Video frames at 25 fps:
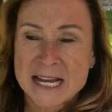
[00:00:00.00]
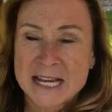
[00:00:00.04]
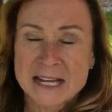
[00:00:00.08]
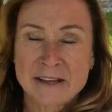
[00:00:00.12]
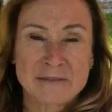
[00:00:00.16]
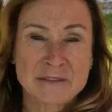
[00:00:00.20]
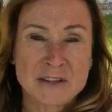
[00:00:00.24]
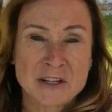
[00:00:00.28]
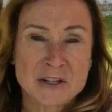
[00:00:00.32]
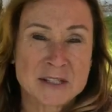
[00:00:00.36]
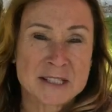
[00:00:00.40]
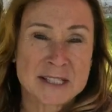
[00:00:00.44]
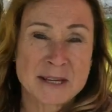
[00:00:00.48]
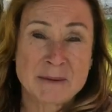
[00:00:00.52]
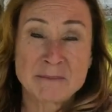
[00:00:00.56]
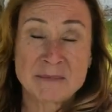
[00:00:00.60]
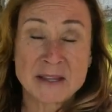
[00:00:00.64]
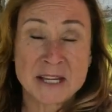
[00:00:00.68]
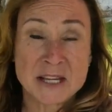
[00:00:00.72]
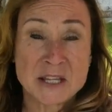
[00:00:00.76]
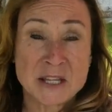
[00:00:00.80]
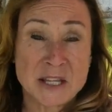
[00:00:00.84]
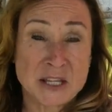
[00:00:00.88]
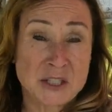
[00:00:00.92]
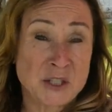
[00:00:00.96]
If there's
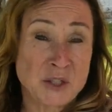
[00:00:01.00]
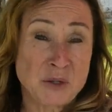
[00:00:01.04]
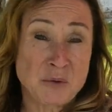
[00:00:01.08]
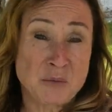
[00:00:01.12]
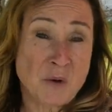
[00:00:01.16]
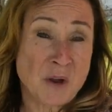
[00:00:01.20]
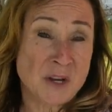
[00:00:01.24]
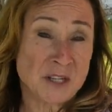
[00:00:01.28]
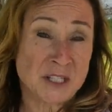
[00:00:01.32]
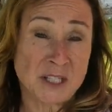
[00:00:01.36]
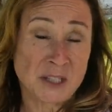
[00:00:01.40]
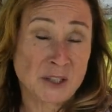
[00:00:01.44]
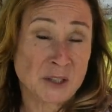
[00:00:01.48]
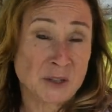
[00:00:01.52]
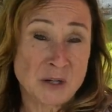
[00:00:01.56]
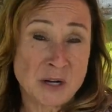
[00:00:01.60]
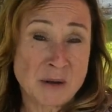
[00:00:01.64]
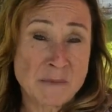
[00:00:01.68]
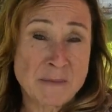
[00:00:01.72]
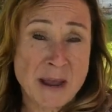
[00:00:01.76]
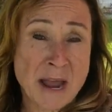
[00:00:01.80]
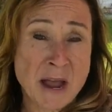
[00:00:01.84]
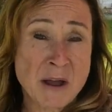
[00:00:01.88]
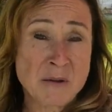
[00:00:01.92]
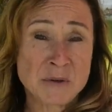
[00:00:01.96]
something that you want to learn
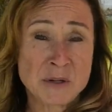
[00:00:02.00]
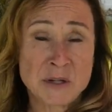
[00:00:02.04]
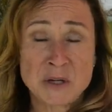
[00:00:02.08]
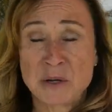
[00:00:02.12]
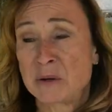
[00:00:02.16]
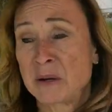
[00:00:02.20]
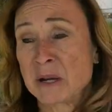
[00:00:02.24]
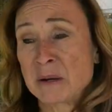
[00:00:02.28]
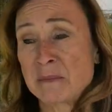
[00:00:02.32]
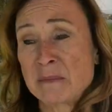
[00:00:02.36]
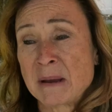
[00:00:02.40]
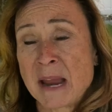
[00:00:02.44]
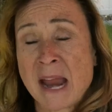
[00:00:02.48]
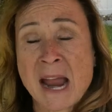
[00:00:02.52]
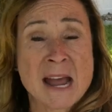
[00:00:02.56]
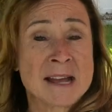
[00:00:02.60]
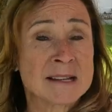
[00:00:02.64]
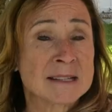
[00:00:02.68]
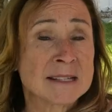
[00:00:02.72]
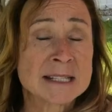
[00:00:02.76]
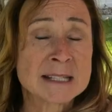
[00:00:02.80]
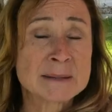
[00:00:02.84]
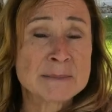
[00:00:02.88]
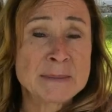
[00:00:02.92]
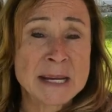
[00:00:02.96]
about, you can
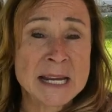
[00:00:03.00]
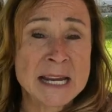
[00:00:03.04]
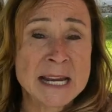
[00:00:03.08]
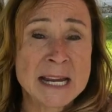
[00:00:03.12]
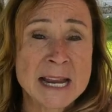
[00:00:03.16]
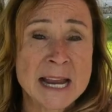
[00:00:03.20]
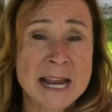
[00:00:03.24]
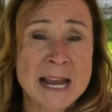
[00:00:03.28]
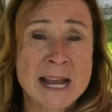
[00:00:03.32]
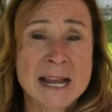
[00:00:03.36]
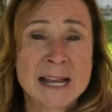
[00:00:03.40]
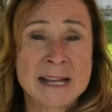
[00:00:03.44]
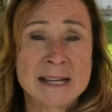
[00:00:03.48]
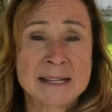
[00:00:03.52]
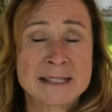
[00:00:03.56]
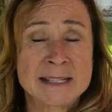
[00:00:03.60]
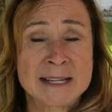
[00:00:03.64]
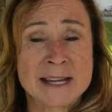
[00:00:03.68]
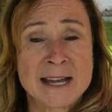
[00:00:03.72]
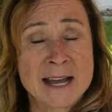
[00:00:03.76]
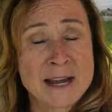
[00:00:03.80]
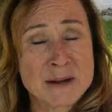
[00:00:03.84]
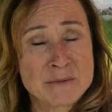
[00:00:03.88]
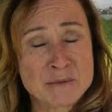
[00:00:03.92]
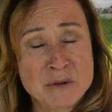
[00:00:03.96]
ask me and
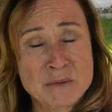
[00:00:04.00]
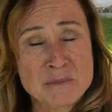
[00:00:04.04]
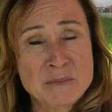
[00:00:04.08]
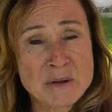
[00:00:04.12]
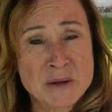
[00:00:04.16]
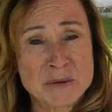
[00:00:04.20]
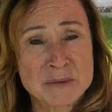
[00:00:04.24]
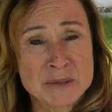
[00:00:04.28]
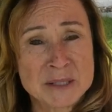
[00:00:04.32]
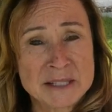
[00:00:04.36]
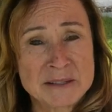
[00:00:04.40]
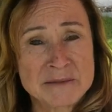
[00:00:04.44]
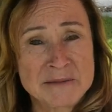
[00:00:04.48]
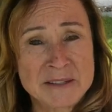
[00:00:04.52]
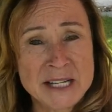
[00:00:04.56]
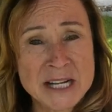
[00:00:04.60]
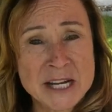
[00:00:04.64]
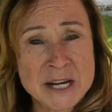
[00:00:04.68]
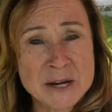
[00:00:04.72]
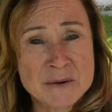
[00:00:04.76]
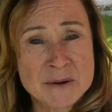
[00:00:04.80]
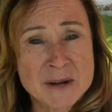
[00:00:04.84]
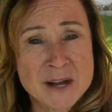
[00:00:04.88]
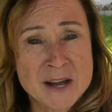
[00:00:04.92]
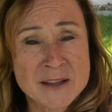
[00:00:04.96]
I will post a
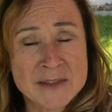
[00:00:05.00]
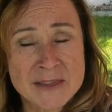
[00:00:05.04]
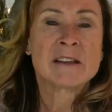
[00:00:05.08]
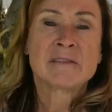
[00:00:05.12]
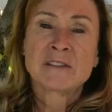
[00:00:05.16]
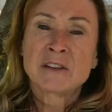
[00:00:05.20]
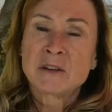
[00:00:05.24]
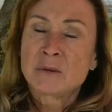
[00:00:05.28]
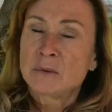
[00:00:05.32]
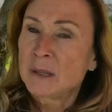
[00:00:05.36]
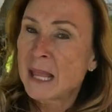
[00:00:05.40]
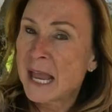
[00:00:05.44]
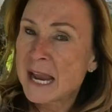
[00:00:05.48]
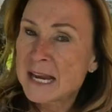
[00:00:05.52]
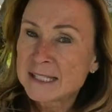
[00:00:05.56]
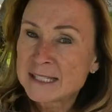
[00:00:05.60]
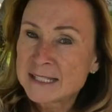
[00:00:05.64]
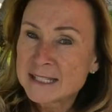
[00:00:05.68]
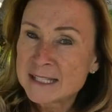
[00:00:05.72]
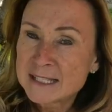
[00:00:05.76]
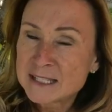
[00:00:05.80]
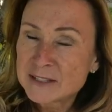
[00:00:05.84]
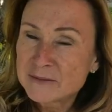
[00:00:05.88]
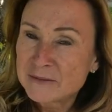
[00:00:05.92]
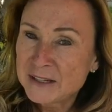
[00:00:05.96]
video on. If you
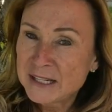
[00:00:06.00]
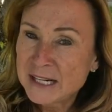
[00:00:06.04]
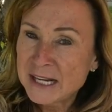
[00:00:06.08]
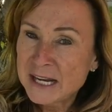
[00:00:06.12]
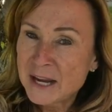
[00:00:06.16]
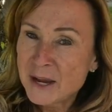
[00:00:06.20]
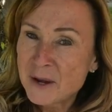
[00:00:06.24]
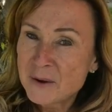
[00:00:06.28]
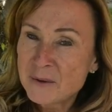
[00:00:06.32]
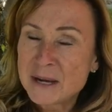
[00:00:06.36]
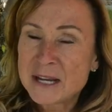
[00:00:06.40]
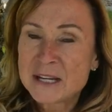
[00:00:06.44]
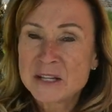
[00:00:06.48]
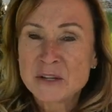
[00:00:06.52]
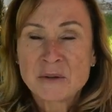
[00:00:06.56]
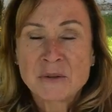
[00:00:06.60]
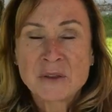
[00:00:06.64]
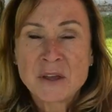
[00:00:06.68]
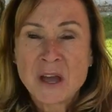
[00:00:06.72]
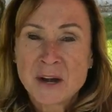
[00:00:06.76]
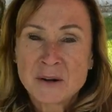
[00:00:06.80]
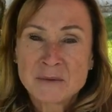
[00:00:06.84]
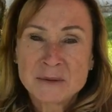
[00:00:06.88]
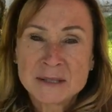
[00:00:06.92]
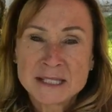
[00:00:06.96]
liked this video and you
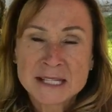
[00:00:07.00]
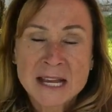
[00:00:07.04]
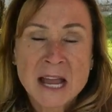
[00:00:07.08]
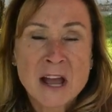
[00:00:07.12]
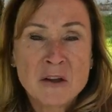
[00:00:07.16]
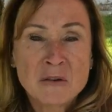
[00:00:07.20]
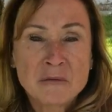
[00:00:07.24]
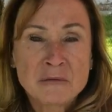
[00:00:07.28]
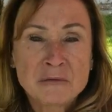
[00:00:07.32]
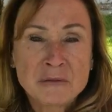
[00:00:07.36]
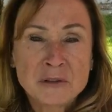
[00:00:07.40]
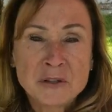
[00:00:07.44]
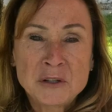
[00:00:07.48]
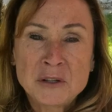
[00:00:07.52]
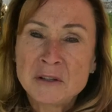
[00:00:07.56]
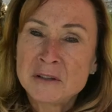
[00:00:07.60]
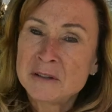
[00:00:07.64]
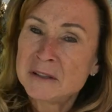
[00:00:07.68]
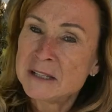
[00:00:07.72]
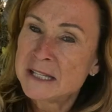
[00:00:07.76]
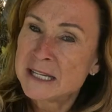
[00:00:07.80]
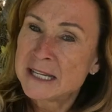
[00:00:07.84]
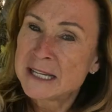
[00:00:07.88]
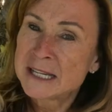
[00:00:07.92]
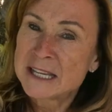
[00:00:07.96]
thought it was
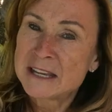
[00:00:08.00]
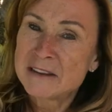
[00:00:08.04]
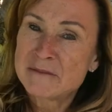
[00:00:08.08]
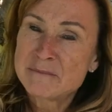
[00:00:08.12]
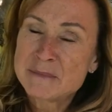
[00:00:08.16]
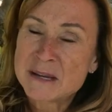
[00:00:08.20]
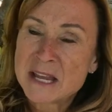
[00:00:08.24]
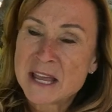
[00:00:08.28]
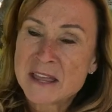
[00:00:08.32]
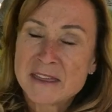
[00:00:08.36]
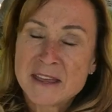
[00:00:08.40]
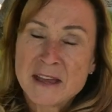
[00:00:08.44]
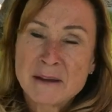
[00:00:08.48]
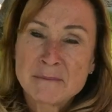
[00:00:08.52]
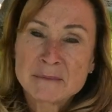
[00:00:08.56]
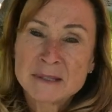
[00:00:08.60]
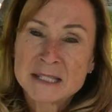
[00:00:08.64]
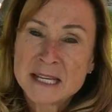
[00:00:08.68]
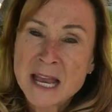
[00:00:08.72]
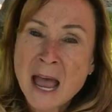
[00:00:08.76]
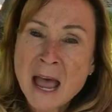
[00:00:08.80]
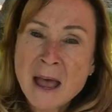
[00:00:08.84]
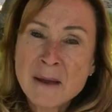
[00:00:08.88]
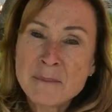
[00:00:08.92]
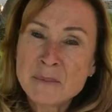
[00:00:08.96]
helpful, give me a
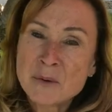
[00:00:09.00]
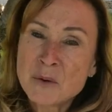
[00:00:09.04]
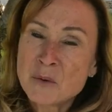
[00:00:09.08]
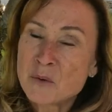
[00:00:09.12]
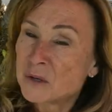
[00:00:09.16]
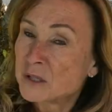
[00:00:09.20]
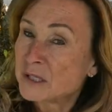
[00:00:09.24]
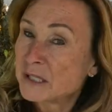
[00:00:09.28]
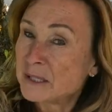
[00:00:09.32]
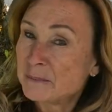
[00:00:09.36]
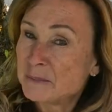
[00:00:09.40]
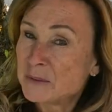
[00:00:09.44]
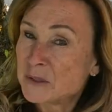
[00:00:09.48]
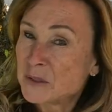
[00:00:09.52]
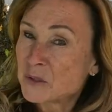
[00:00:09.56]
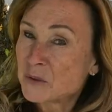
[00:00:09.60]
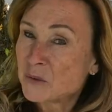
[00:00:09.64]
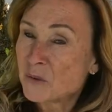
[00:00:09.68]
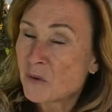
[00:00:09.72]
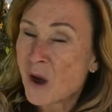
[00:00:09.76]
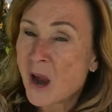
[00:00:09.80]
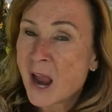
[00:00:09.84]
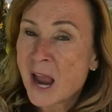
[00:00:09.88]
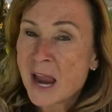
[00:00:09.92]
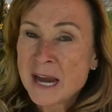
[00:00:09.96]
thumbs up or
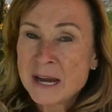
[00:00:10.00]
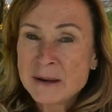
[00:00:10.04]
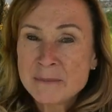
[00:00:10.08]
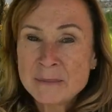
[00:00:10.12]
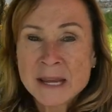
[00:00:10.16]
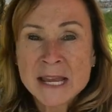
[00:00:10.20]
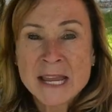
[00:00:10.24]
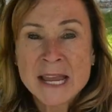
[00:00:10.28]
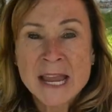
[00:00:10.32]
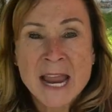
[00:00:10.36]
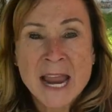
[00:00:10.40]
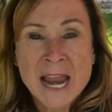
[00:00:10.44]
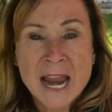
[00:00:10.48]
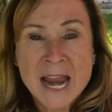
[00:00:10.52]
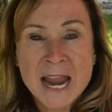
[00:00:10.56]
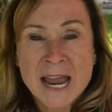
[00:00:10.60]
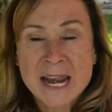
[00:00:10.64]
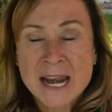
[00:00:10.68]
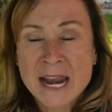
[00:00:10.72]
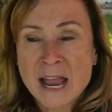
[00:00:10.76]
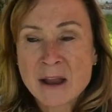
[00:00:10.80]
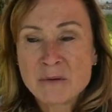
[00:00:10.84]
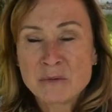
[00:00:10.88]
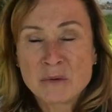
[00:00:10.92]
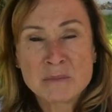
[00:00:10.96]
subscribe,
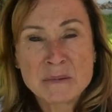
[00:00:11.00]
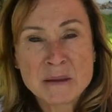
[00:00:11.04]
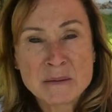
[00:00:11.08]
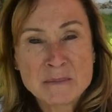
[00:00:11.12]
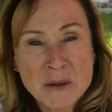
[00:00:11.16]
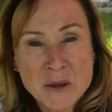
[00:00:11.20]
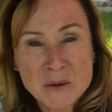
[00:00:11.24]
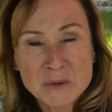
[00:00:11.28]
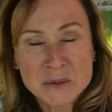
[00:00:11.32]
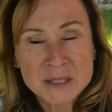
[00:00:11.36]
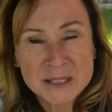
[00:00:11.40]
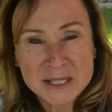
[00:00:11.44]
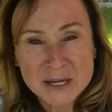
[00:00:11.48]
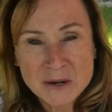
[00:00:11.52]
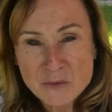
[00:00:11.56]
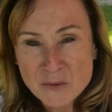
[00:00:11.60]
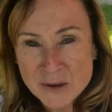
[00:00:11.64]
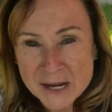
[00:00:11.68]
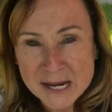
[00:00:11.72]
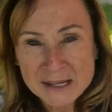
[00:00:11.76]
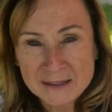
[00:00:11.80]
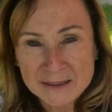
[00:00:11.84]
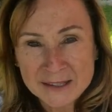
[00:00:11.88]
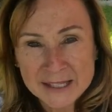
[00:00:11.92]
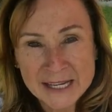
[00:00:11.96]
and I will be posting
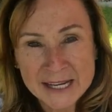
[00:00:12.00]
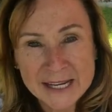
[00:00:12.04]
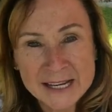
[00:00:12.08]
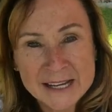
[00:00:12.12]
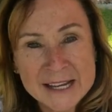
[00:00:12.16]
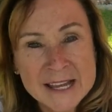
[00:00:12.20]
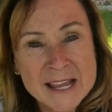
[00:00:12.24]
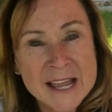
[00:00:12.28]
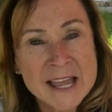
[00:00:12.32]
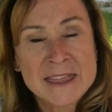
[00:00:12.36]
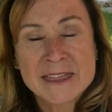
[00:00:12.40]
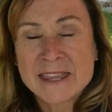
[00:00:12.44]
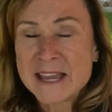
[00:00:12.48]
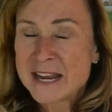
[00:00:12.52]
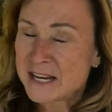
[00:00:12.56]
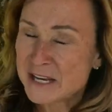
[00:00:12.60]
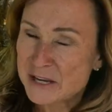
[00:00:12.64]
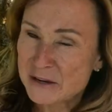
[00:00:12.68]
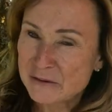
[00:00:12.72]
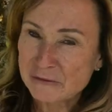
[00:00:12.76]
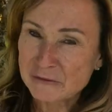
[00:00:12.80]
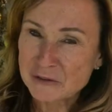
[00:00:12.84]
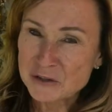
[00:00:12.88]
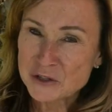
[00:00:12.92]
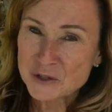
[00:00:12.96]
weekly.
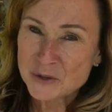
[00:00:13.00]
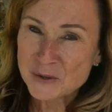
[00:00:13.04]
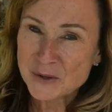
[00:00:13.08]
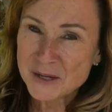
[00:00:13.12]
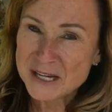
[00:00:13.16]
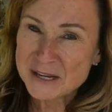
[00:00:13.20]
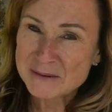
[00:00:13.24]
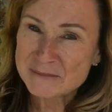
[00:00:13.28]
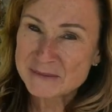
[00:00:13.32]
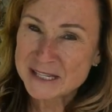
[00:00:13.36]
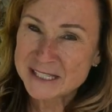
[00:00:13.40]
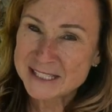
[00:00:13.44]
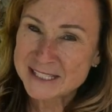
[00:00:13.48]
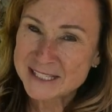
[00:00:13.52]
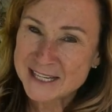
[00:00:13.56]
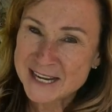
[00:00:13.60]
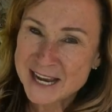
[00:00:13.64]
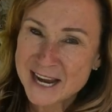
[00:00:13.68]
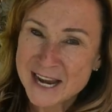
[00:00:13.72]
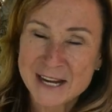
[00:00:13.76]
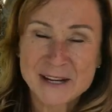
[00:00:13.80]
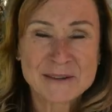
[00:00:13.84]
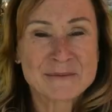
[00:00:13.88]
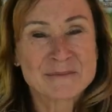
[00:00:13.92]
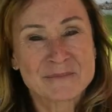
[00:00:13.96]
Thank you for joining me
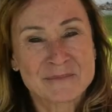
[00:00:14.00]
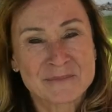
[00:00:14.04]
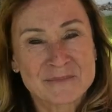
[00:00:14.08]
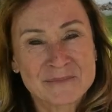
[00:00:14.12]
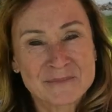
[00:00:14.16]
today.